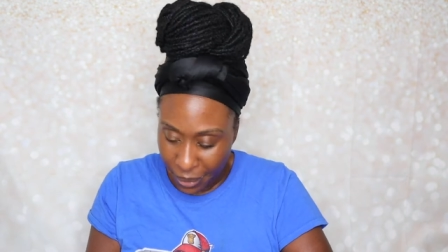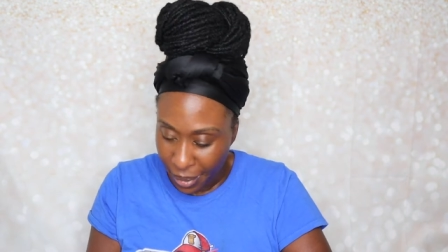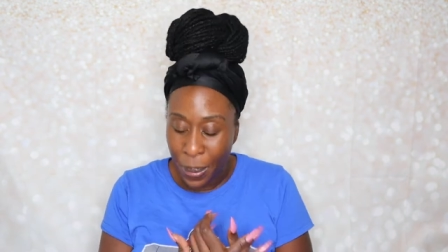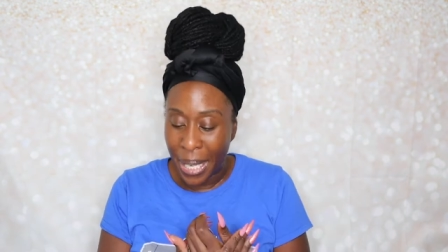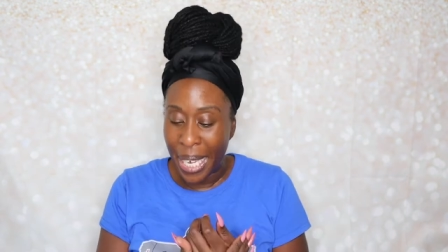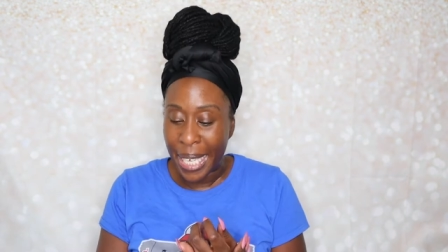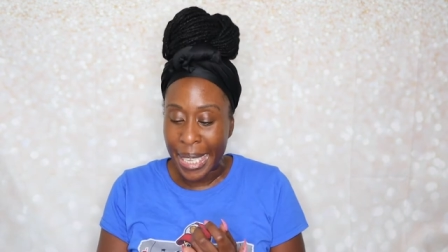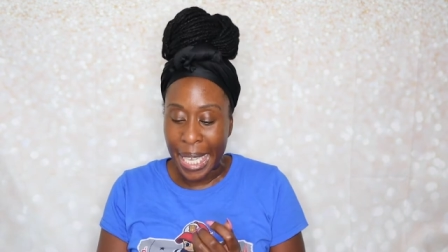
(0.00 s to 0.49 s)

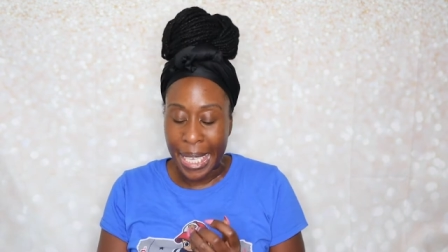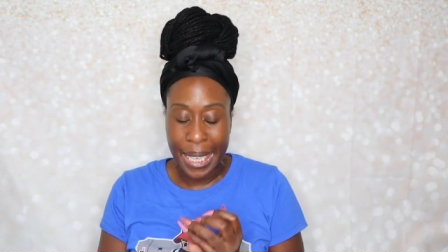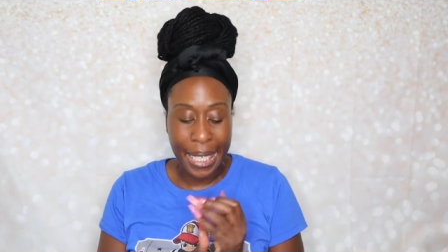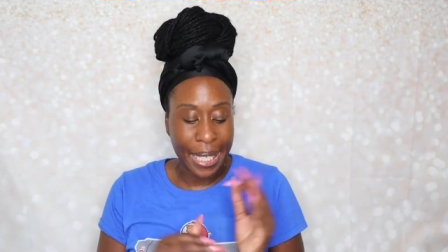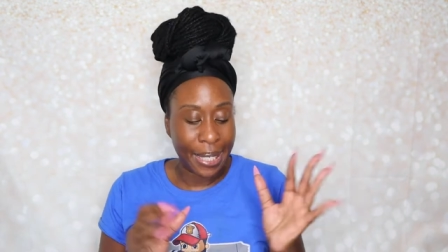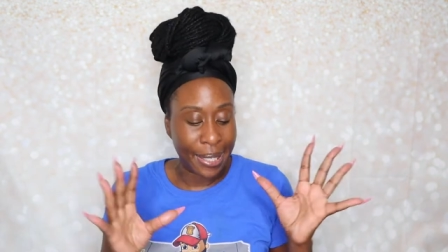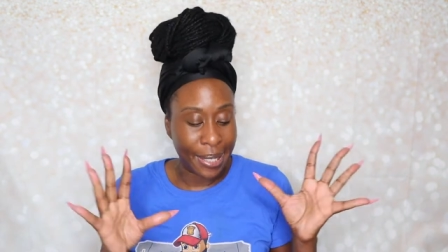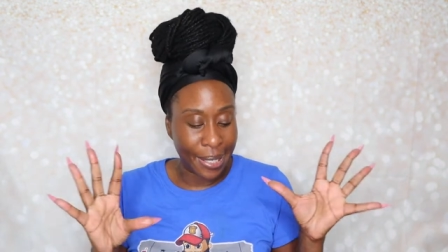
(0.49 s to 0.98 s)
Being that the
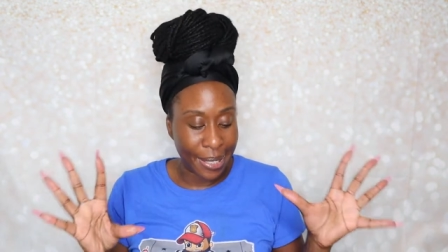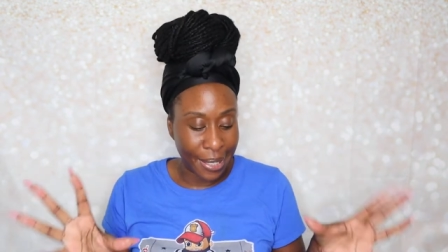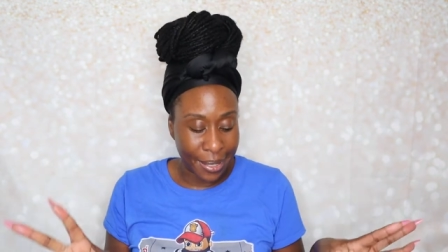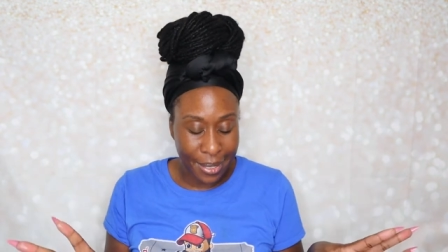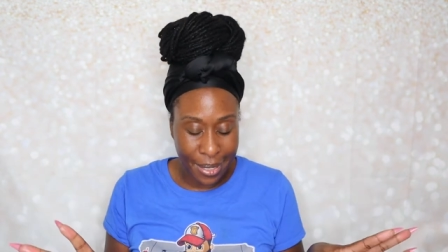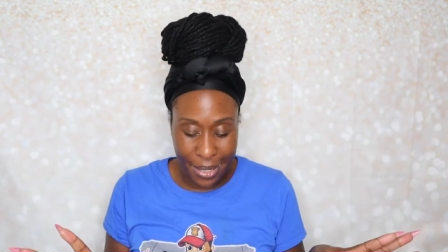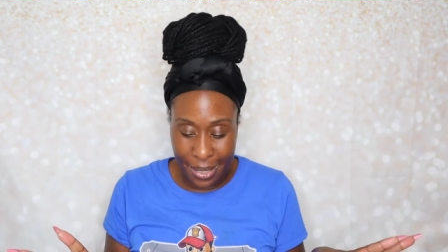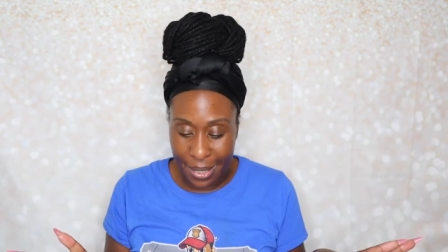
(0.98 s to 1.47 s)

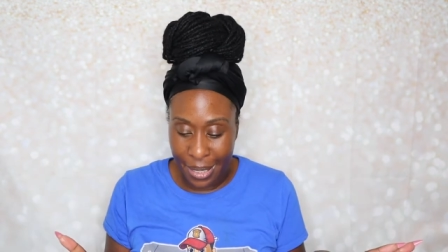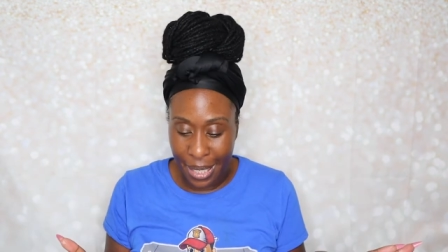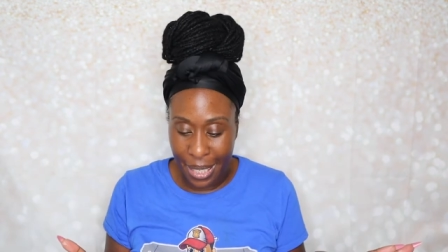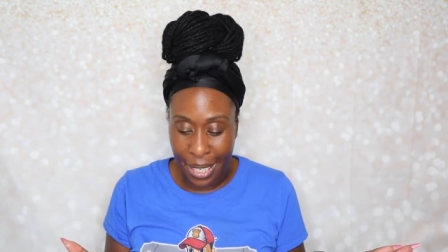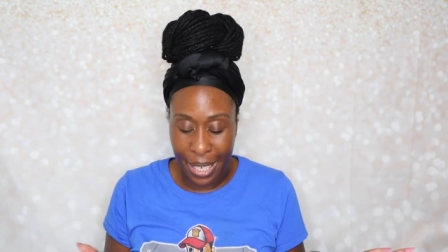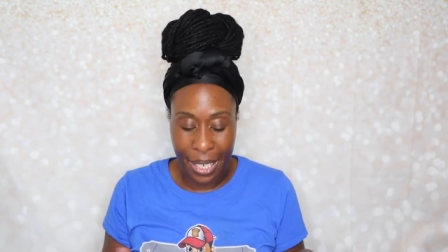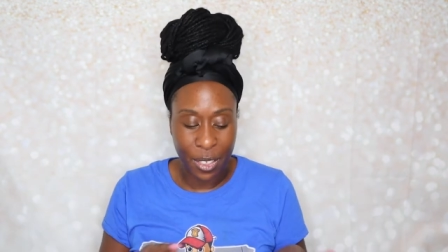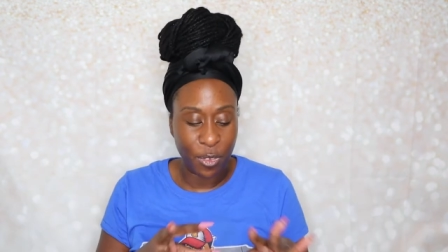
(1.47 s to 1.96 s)

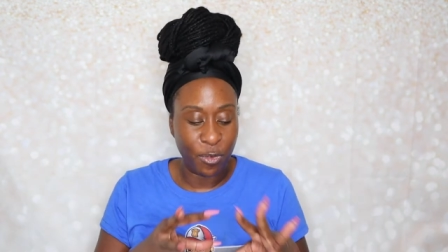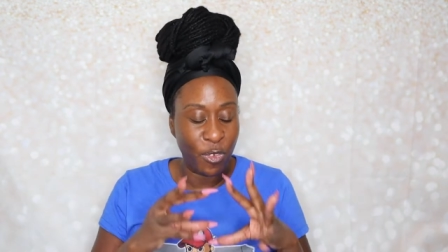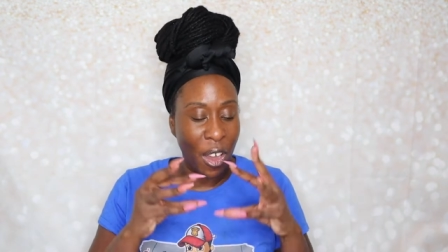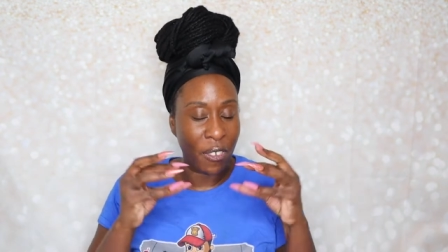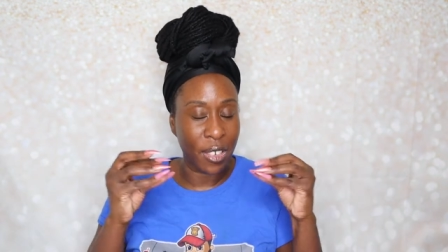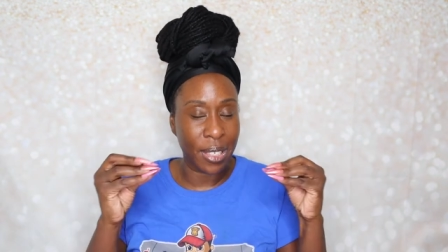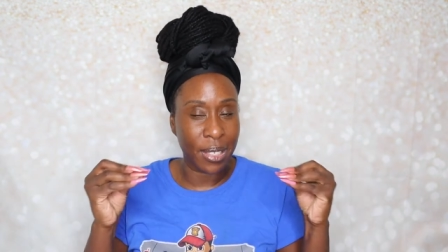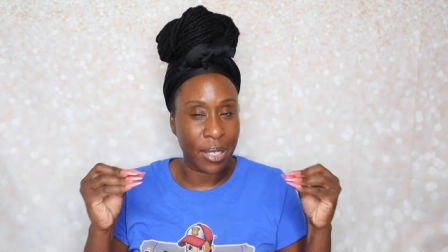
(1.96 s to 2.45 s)
consistency is
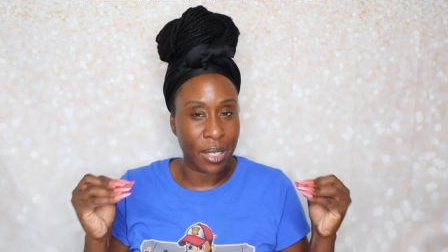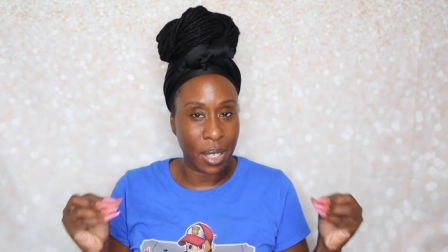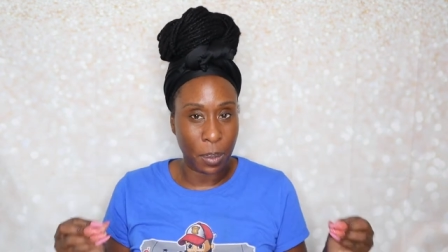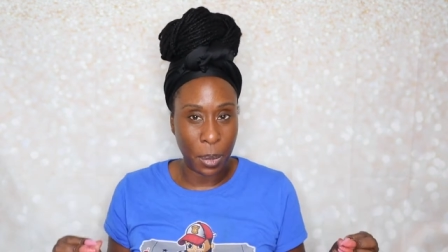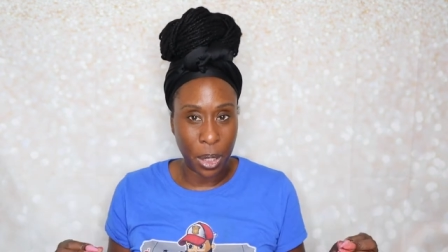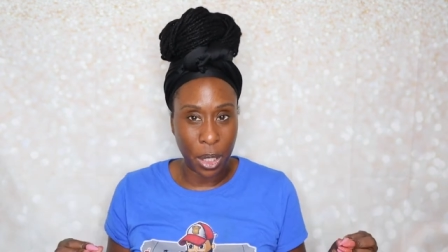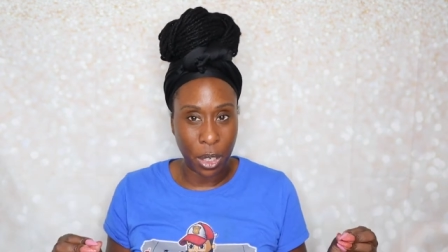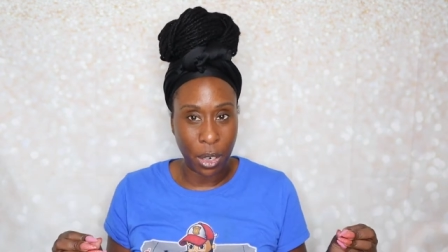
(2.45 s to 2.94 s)
very
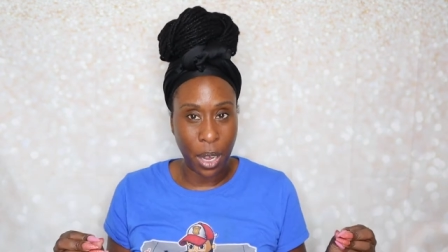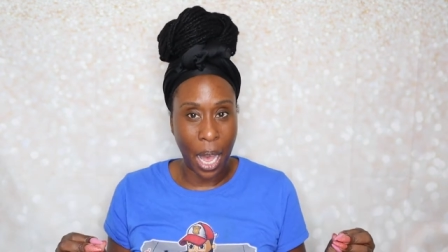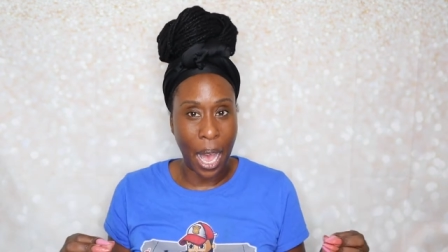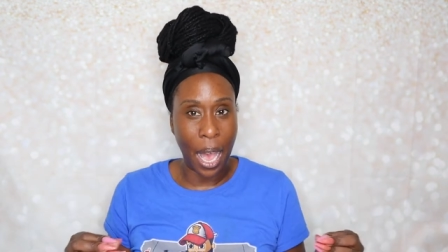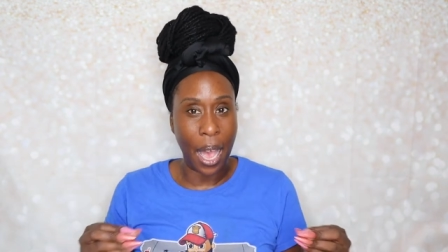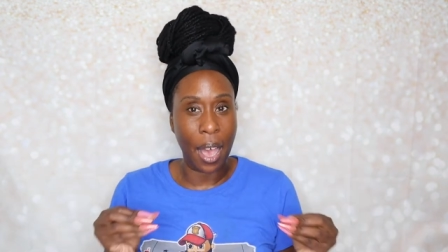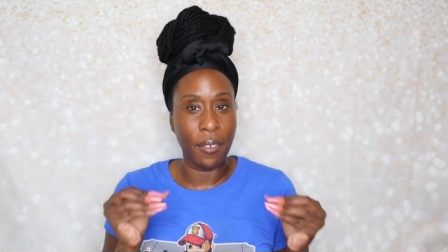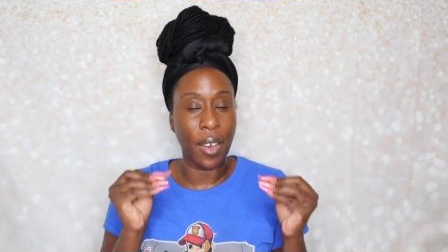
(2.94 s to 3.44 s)
similar,
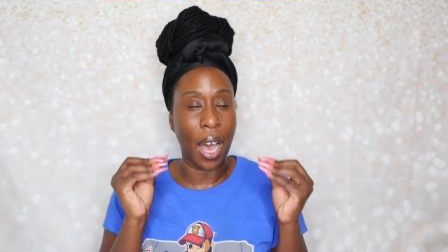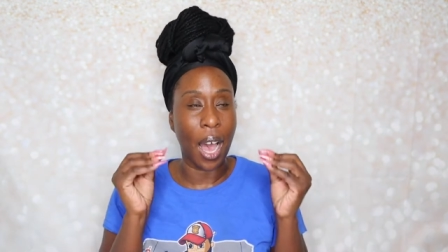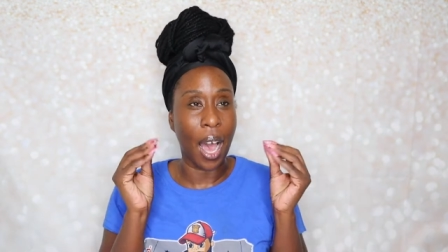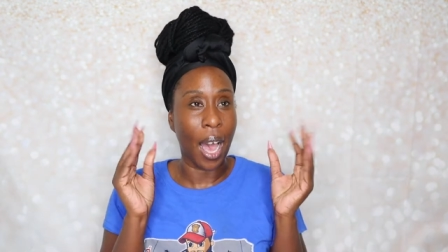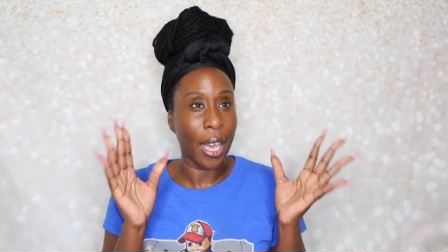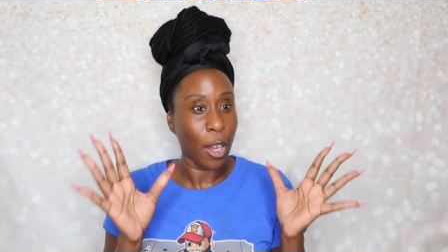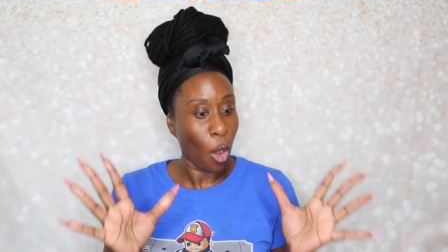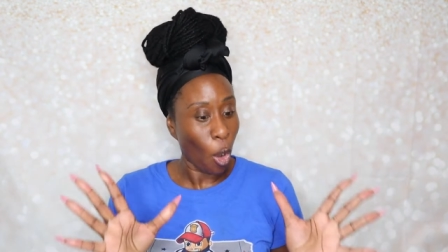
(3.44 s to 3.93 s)
I have
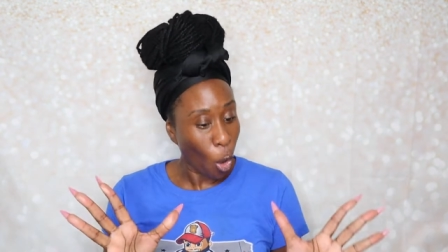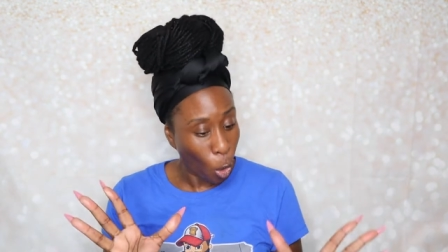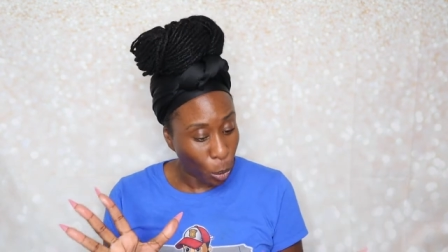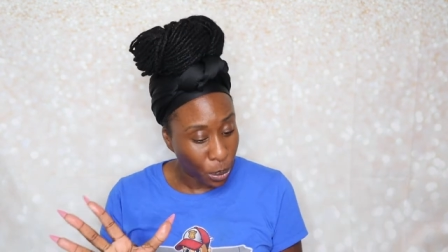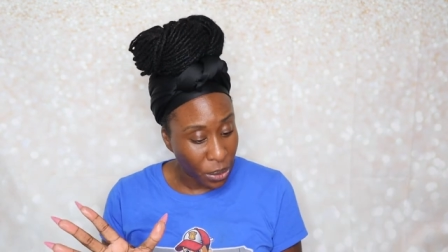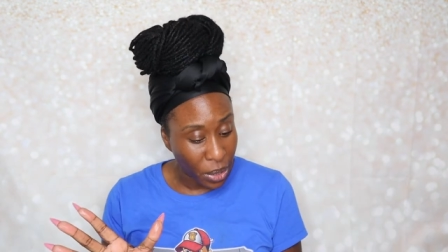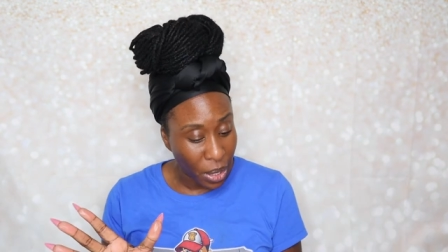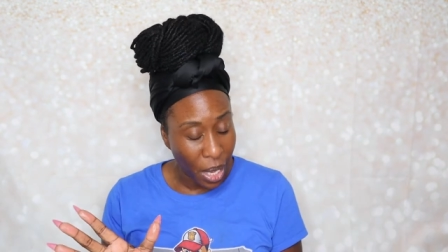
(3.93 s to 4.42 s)
high
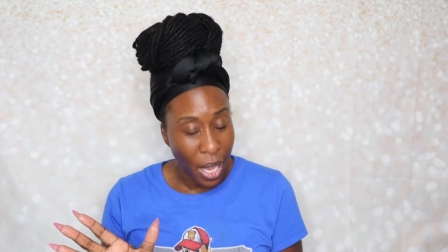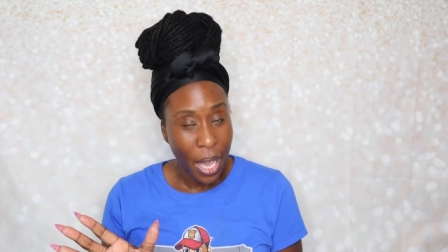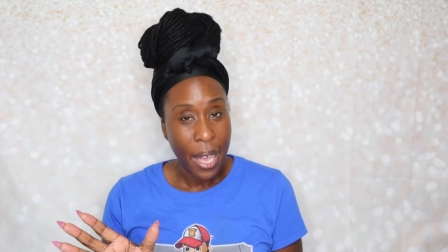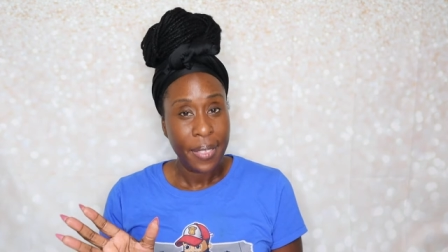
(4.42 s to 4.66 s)
hopes